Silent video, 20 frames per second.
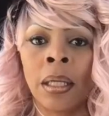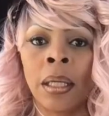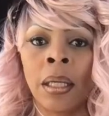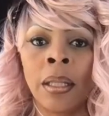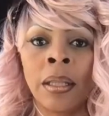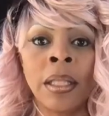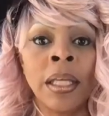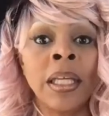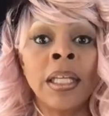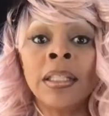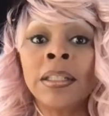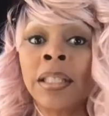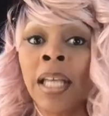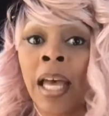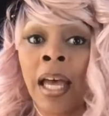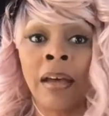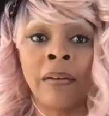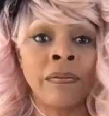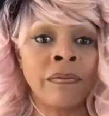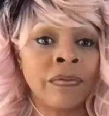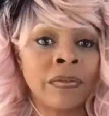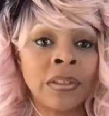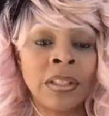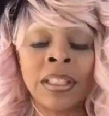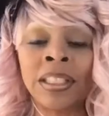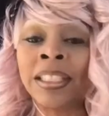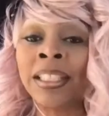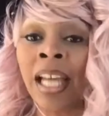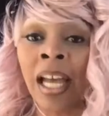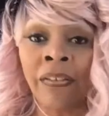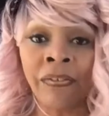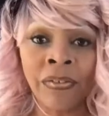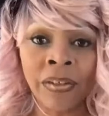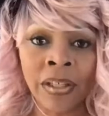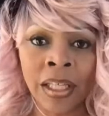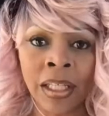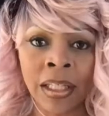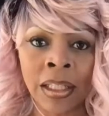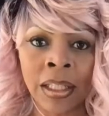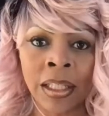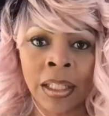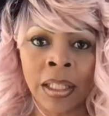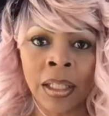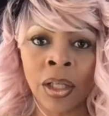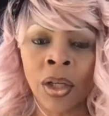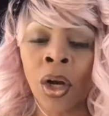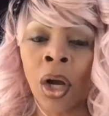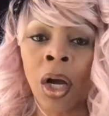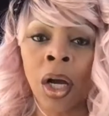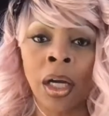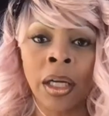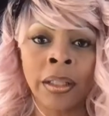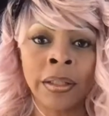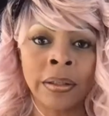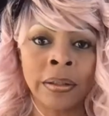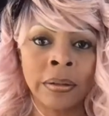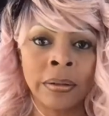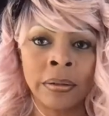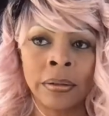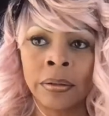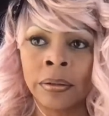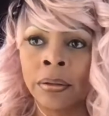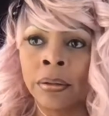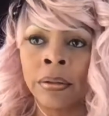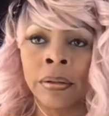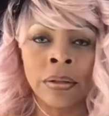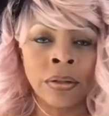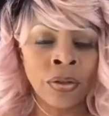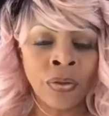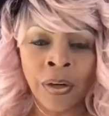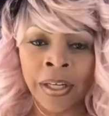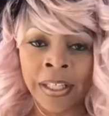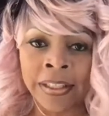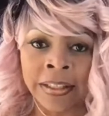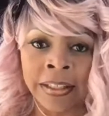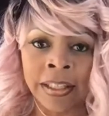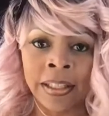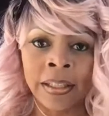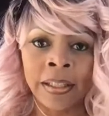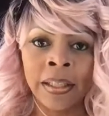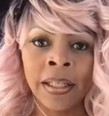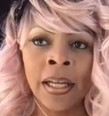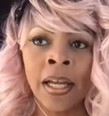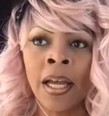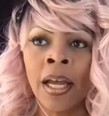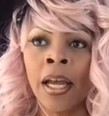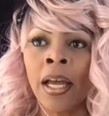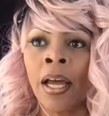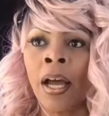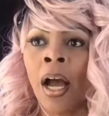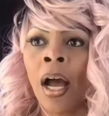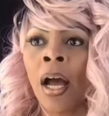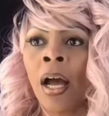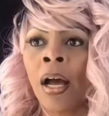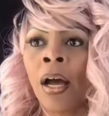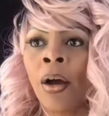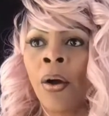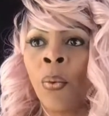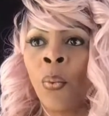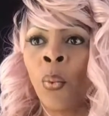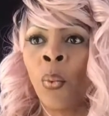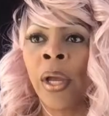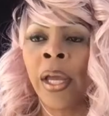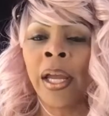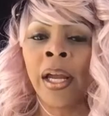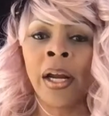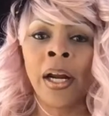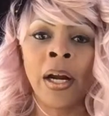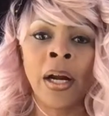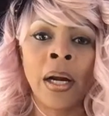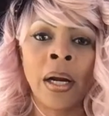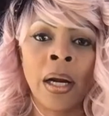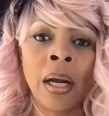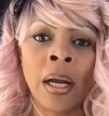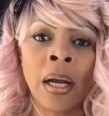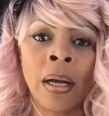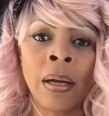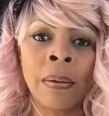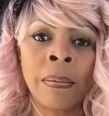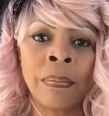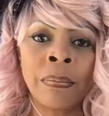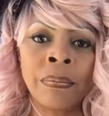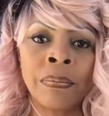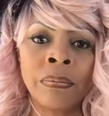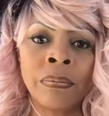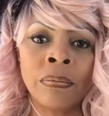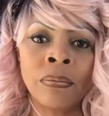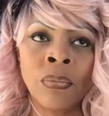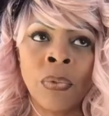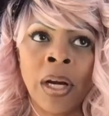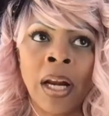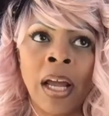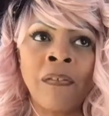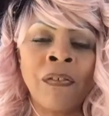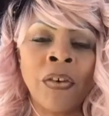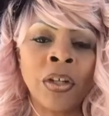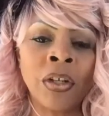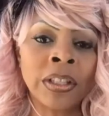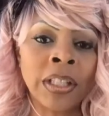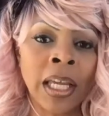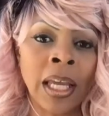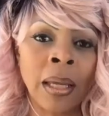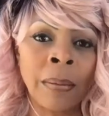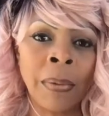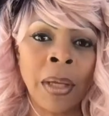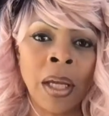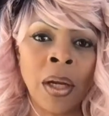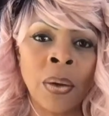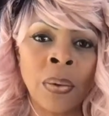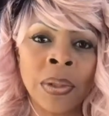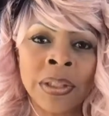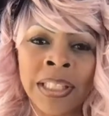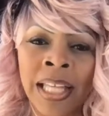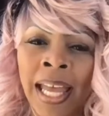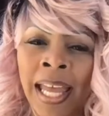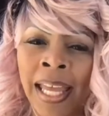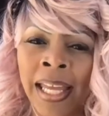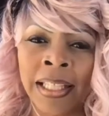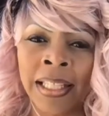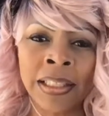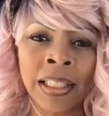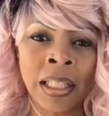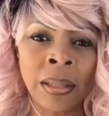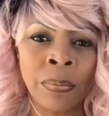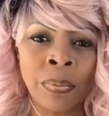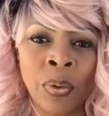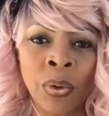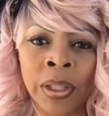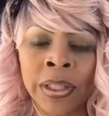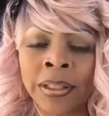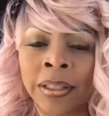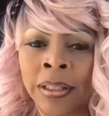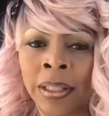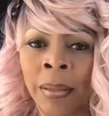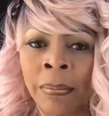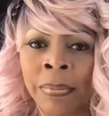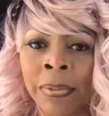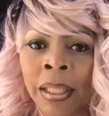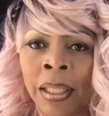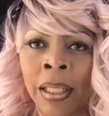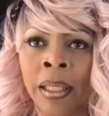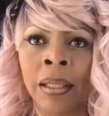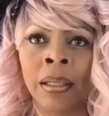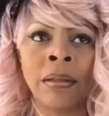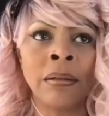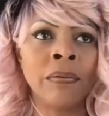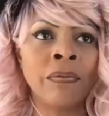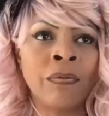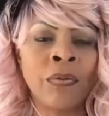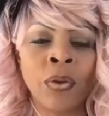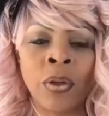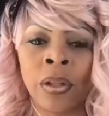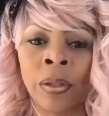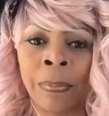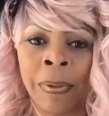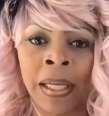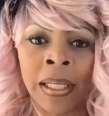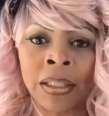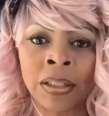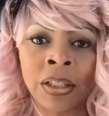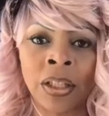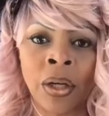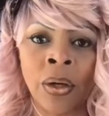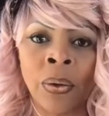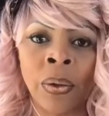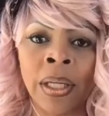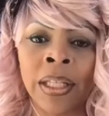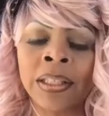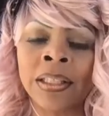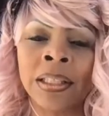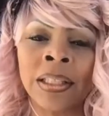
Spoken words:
things have definitely gone crazy. Where when I first came here was at 18 point something for the peso. It's